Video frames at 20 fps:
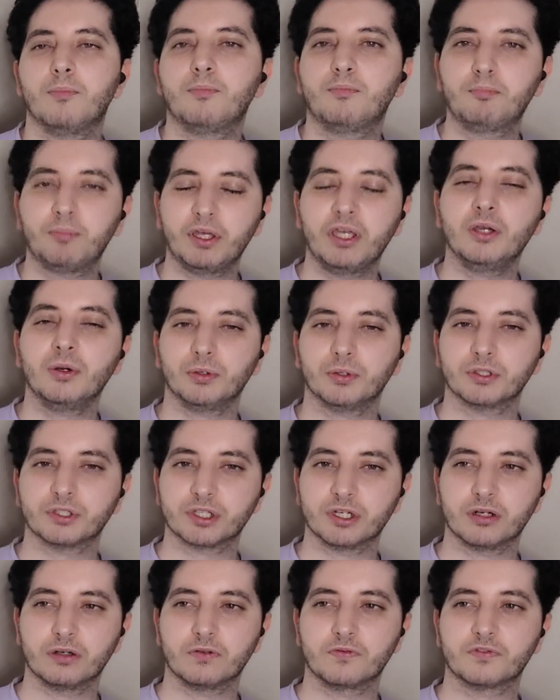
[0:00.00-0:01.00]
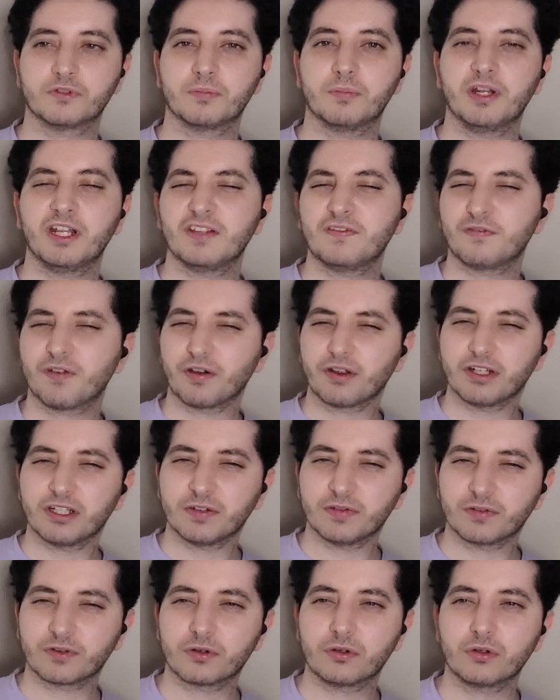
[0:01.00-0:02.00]
be yourselves. But it's very
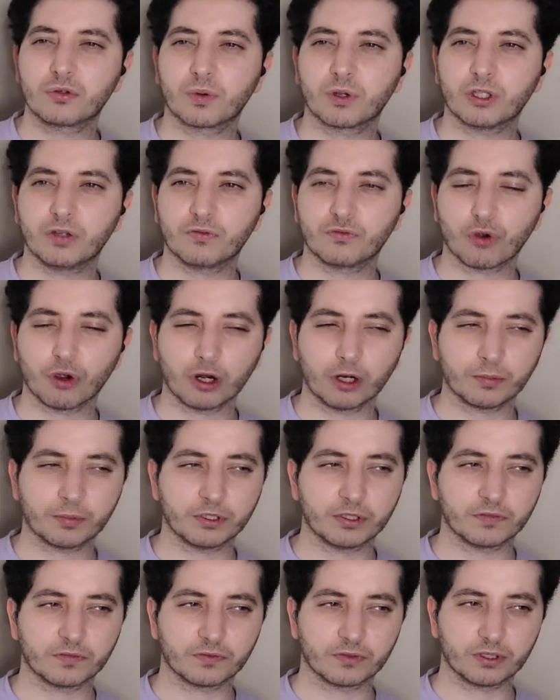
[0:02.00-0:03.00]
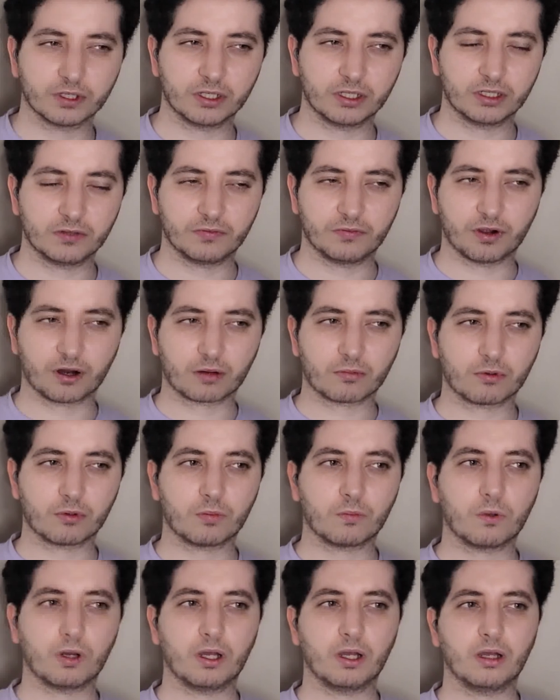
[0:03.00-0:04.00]
difficult when you've grown up in an environment
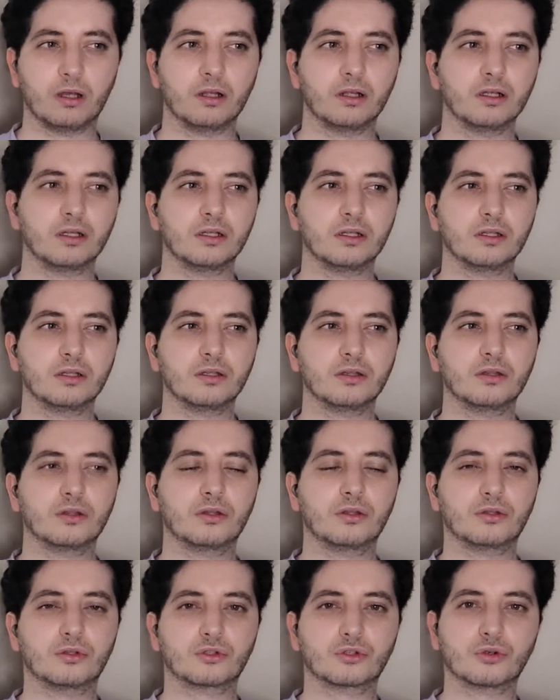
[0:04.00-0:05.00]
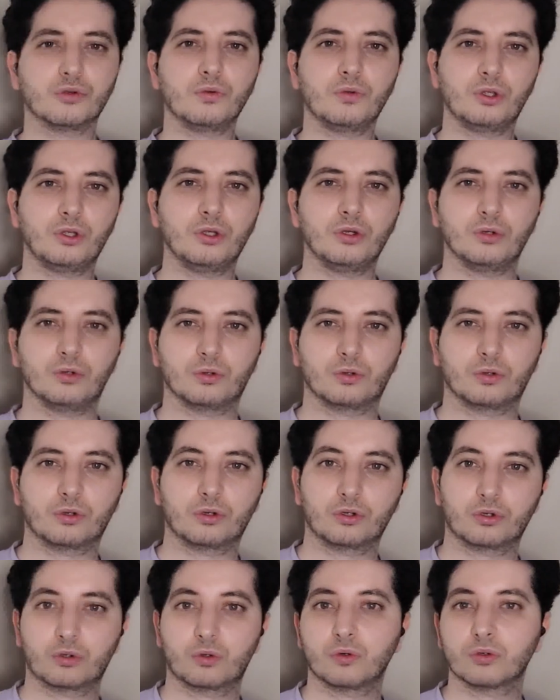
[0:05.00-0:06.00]
where the true you
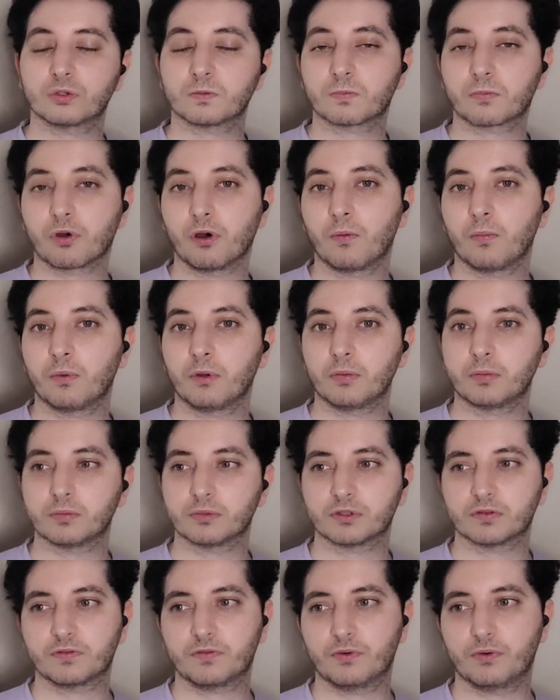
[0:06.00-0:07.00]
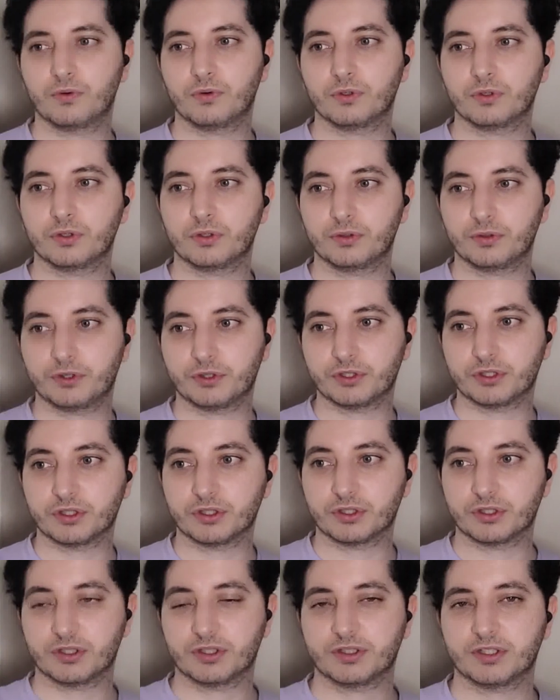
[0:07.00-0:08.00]
could cause problems for the
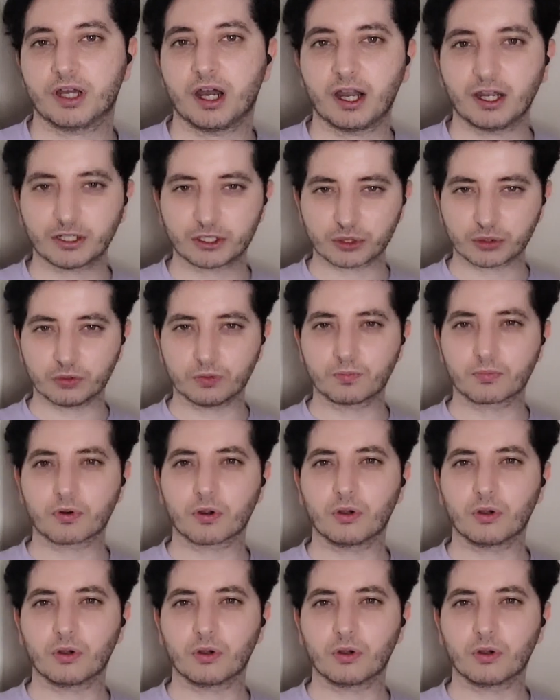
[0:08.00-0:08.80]
societal